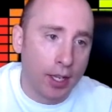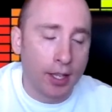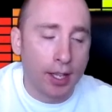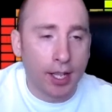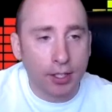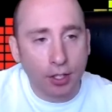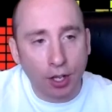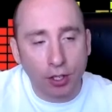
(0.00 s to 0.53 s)

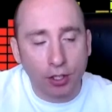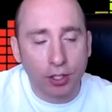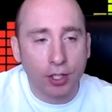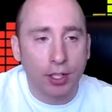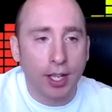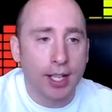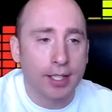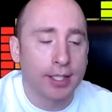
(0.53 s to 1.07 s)
That's
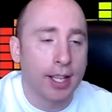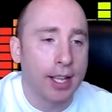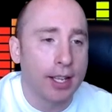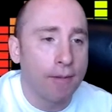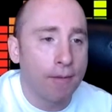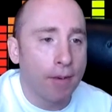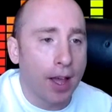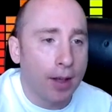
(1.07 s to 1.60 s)
constant, that's like
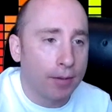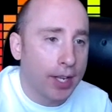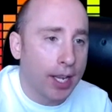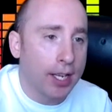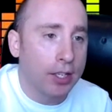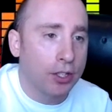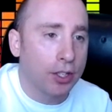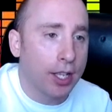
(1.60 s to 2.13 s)
your
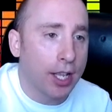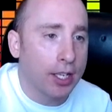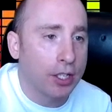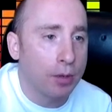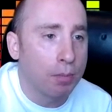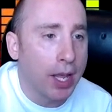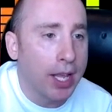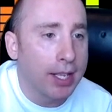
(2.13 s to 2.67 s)
foundation, that's
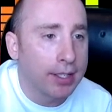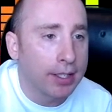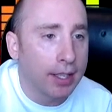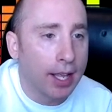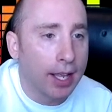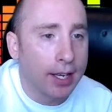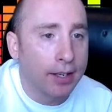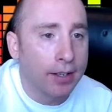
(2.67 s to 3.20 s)
your bass
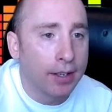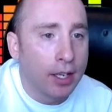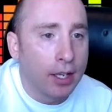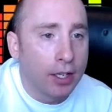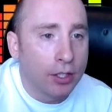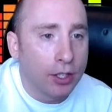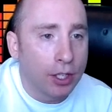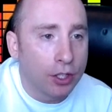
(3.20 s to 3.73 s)
line.
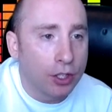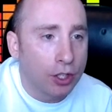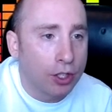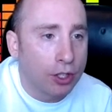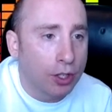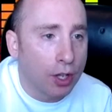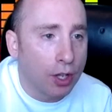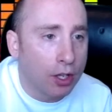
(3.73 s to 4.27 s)
So let's
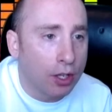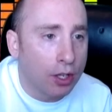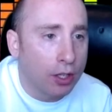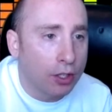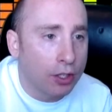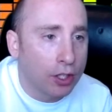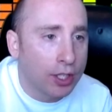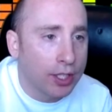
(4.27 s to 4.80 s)
just
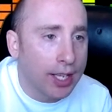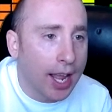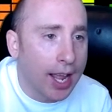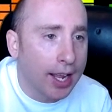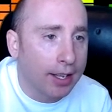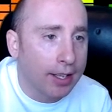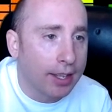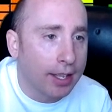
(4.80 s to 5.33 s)
stack